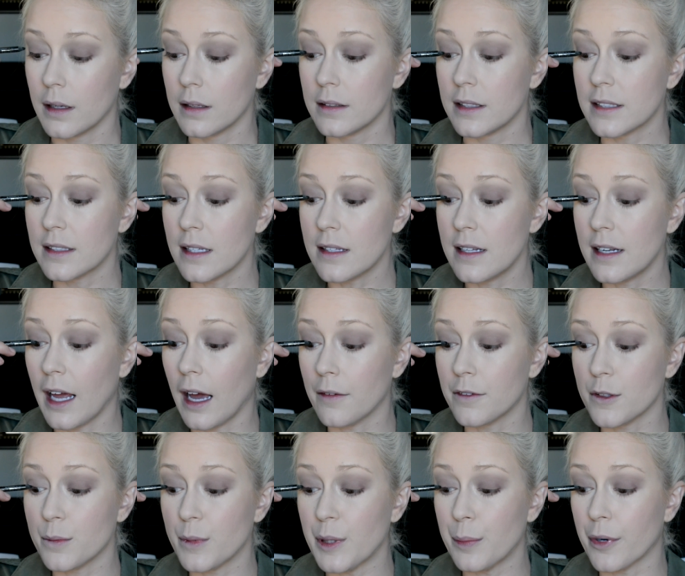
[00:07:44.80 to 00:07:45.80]
This doesn't have
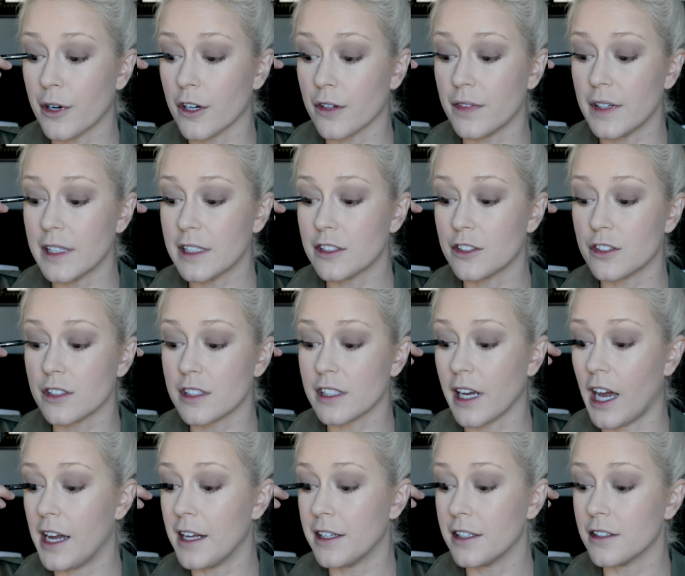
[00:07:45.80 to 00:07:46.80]
to be perfect, just
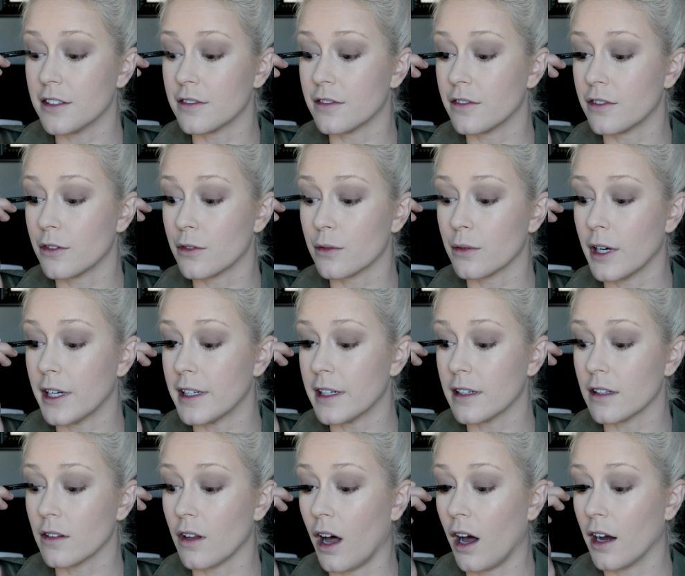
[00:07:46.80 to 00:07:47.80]
kind of run it
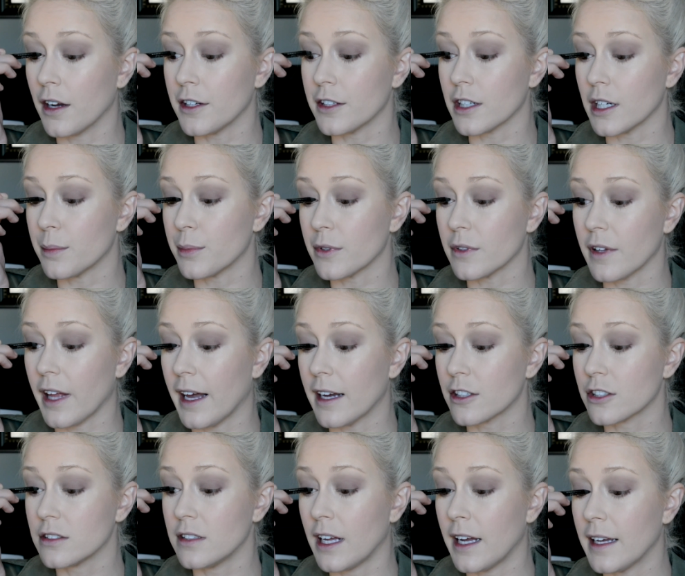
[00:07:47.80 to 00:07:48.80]
along your upper
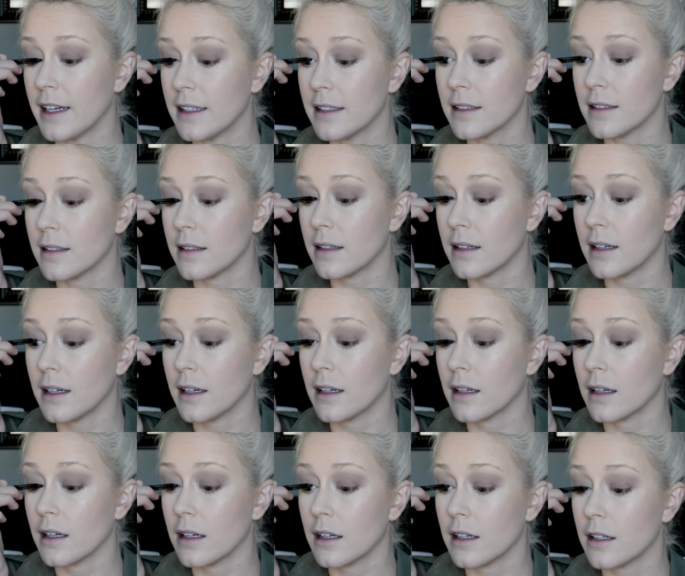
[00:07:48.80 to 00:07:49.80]
lash line.
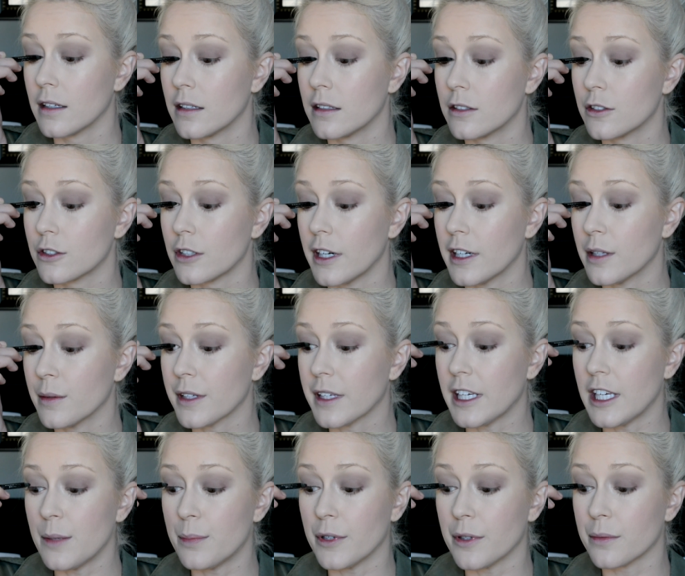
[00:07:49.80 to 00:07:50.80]
Try to
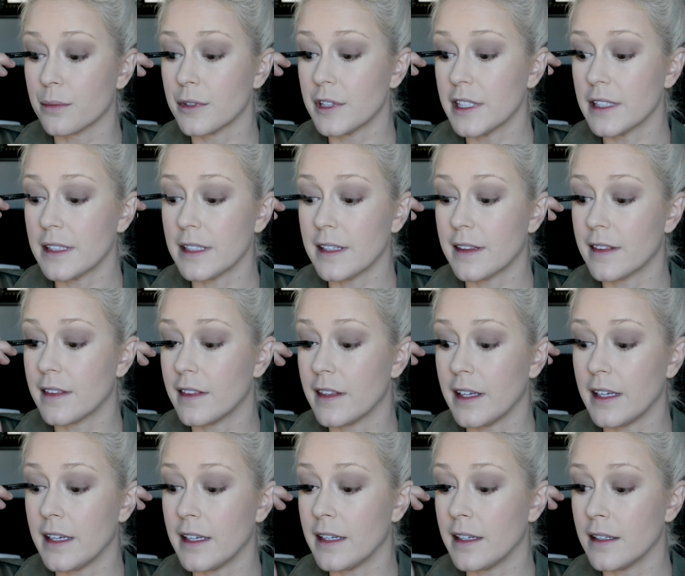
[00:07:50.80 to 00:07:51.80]
keep it really
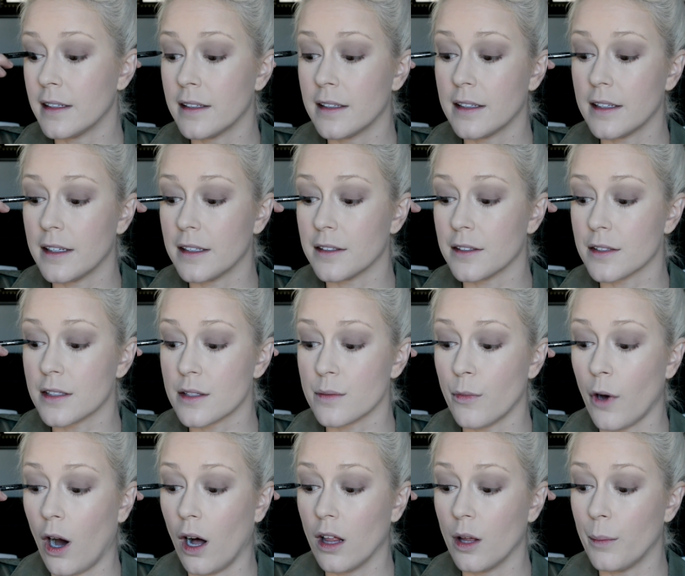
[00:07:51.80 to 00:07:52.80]
thin and a
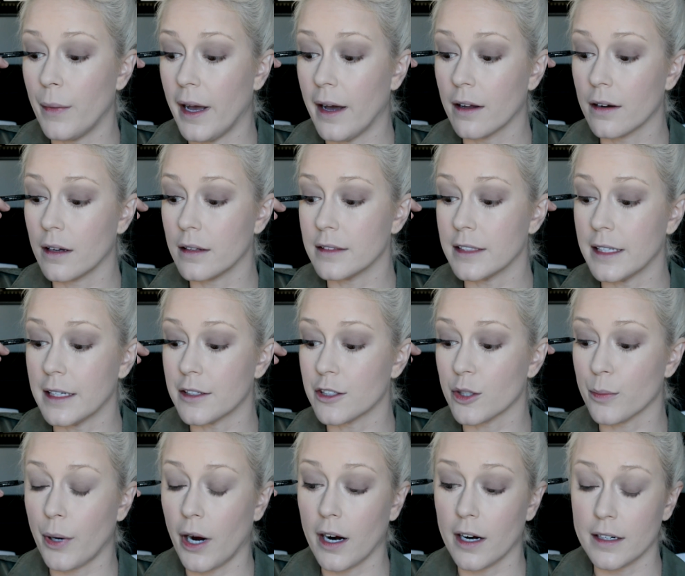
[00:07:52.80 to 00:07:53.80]
small amount on the
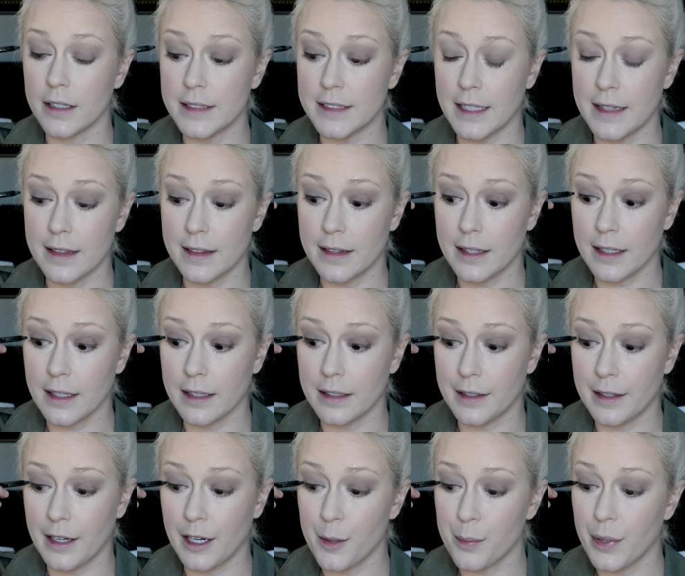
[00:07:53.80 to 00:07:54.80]
inner part, and then thicken
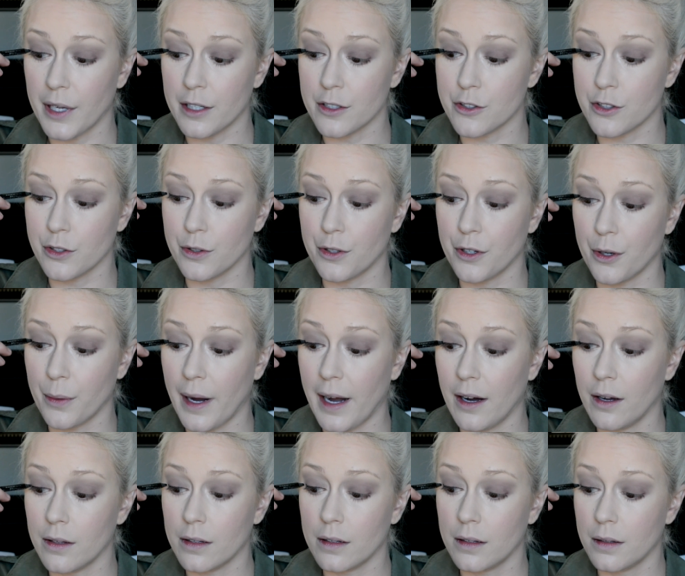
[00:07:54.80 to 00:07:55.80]
it up as you go
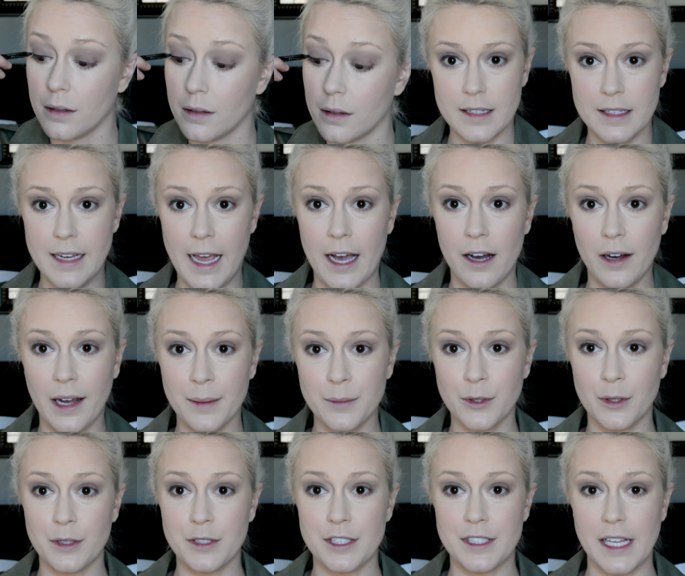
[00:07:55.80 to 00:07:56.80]
out. Now I'm
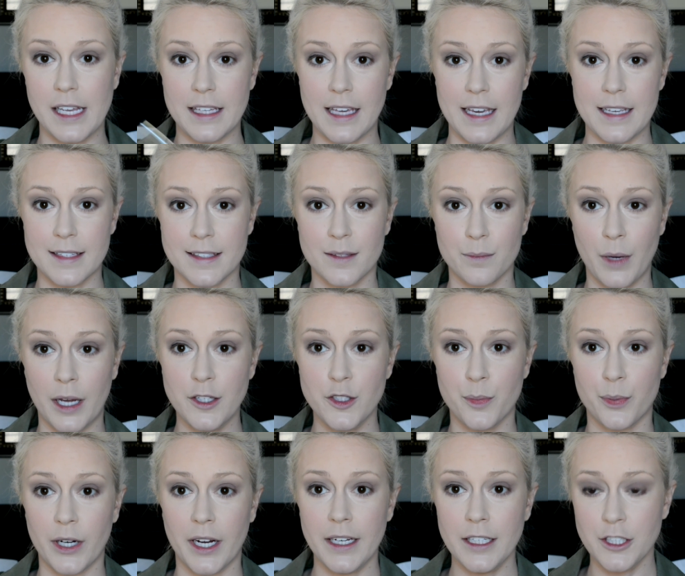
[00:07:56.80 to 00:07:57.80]
going to take a
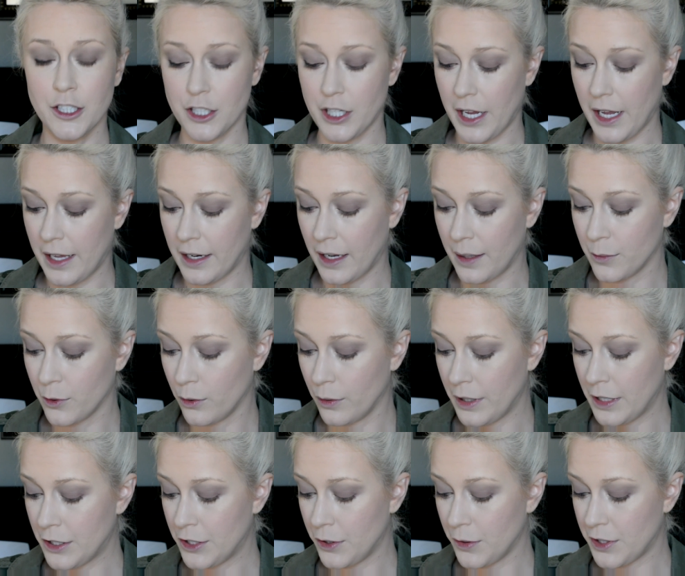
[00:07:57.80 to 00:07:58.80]
smudge brush, and I'm
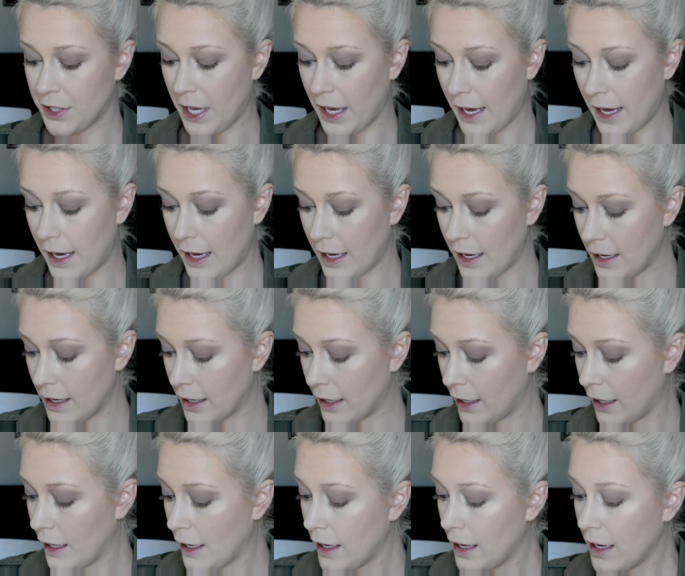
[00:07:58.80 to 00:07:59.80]
going to take
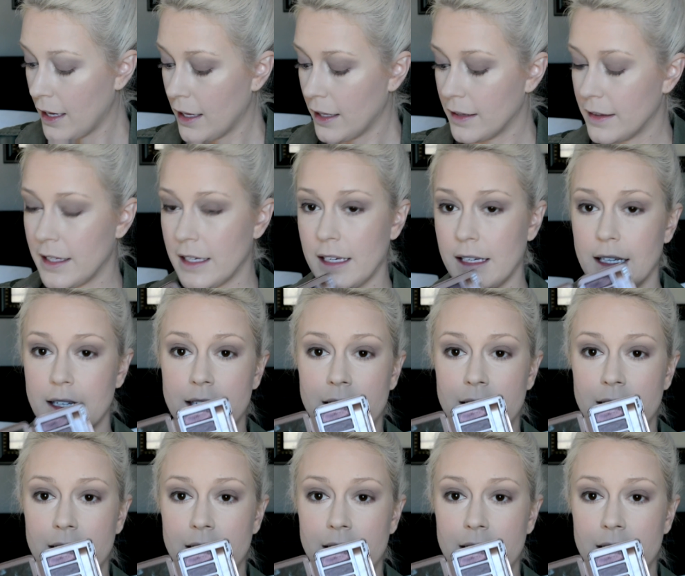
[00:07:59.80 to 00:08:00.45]
the